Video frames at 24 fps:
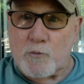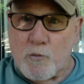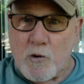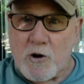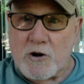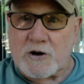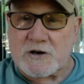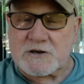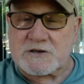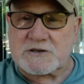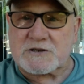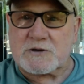
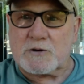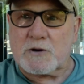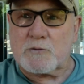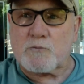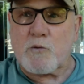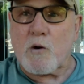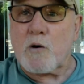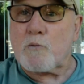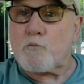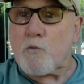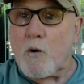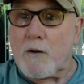workers that
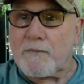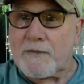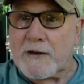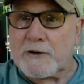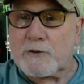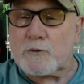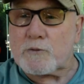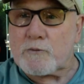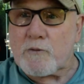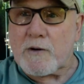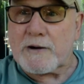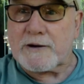one they'd
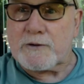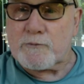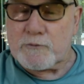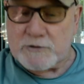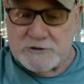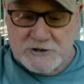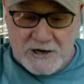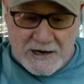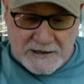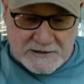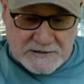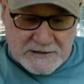already
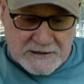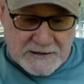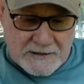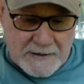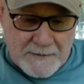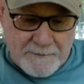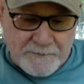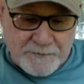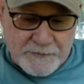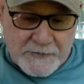rejected.